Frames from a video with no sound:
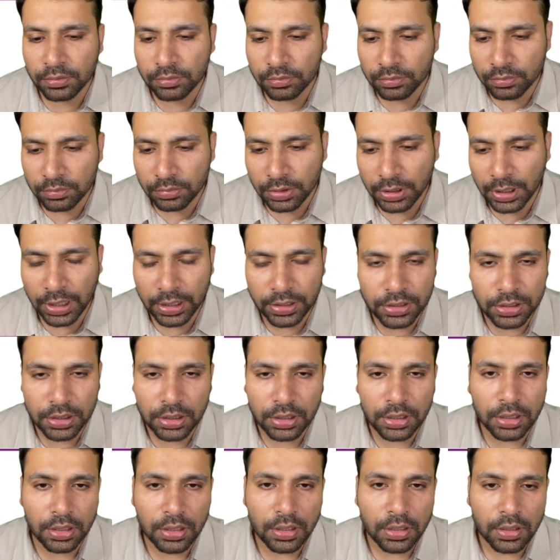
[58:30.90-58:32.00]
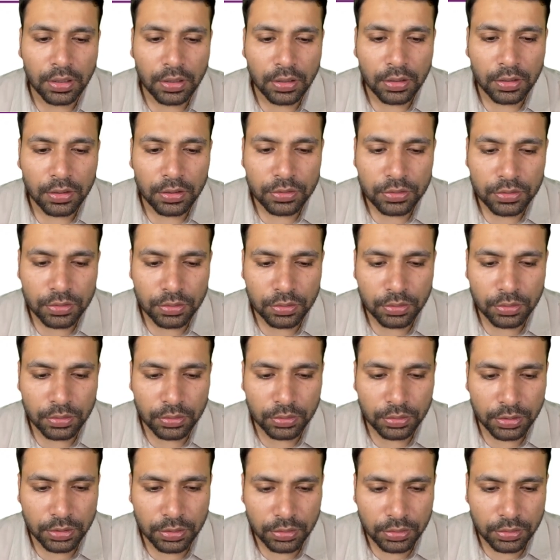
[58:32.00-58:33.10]
lecture.
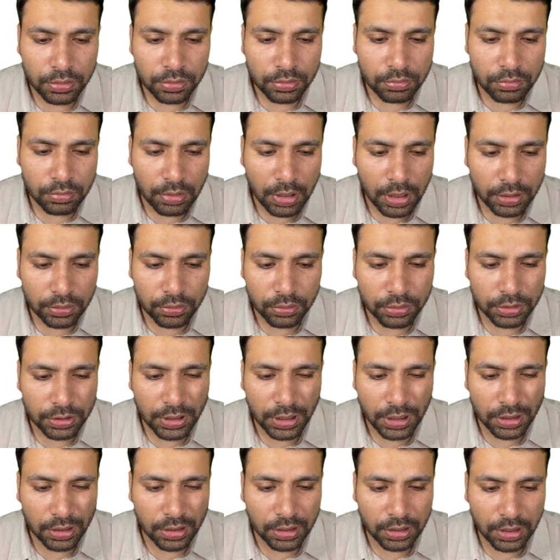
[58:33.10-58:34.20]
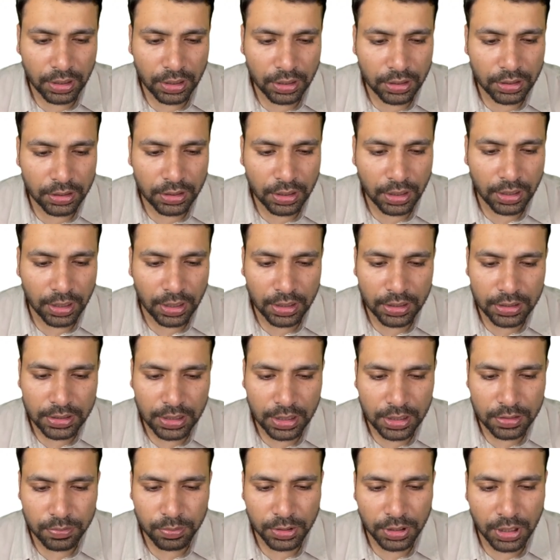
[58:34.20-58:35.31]
So I don't think anything else has
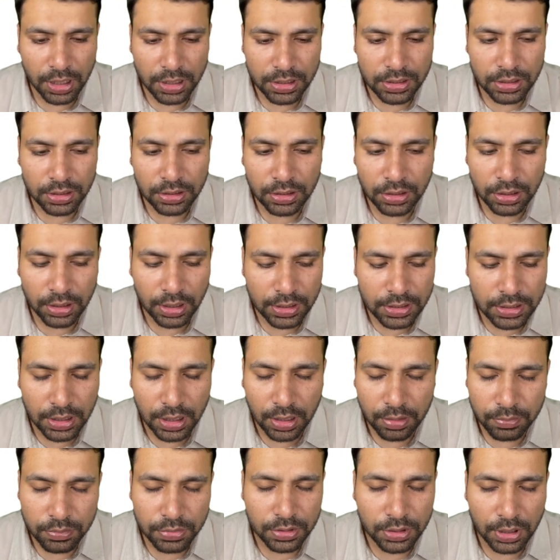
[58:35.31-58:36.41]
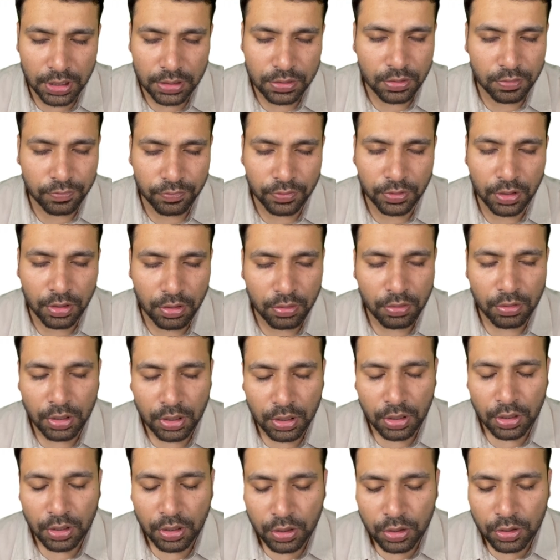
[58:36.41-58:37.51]
been asked in the exams as of now.
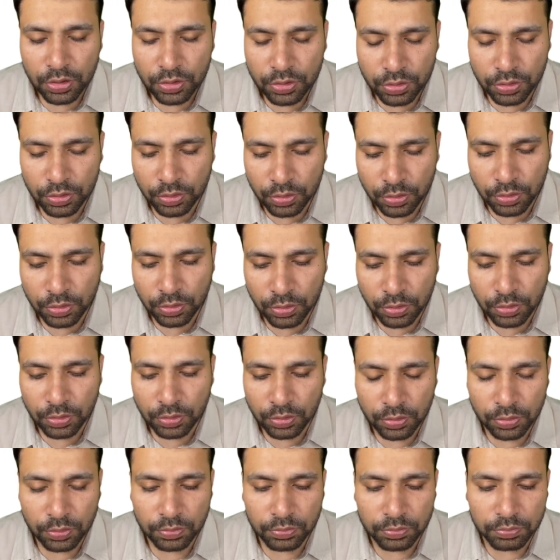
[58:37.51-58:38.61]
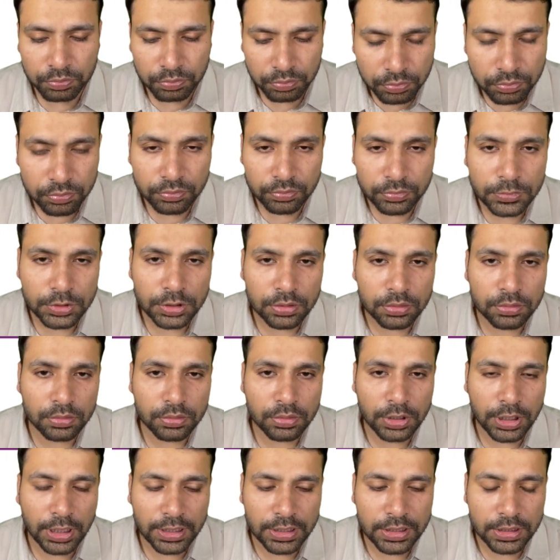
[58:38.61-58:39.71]
So
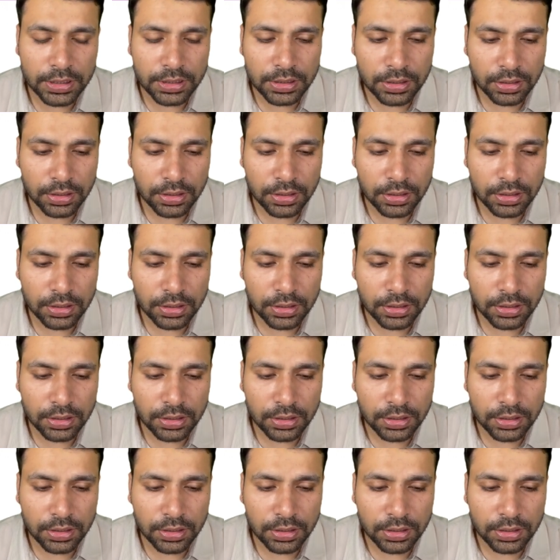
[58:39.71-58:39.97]
let's